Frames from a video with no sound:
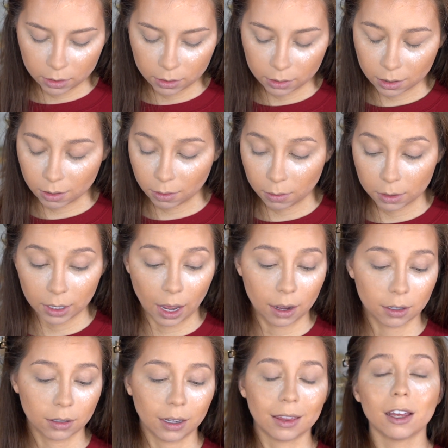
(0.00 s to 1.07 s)
So yeah,
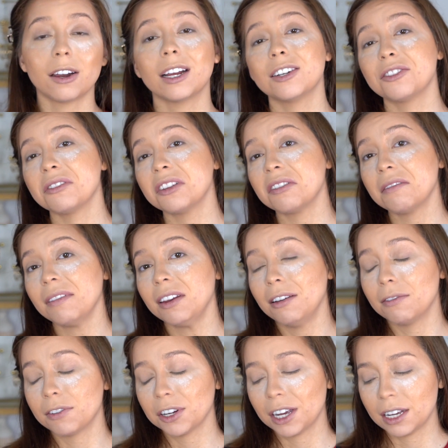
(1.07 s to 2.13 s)
I thought I'd do a little
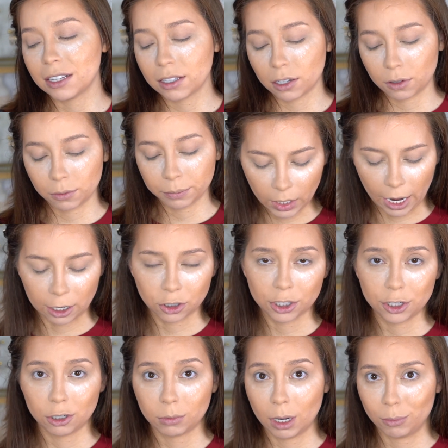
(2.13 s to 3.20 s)
video for you guys. So I actually
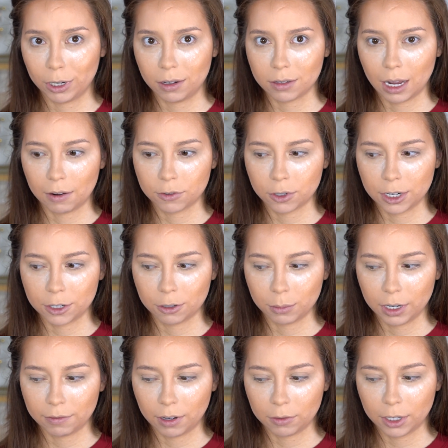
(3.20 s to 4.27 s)
do my brows after I do
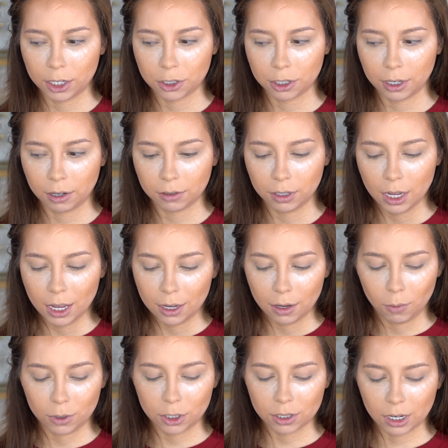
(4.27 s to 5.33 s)
my foundation now,
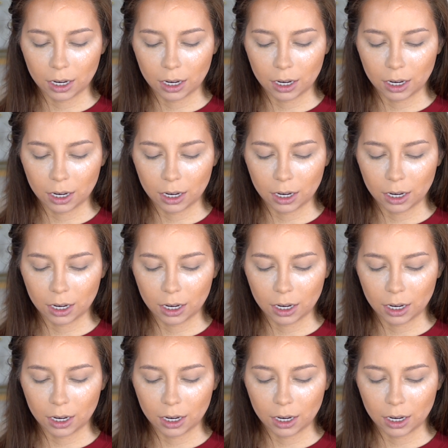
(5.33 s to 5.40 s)
which is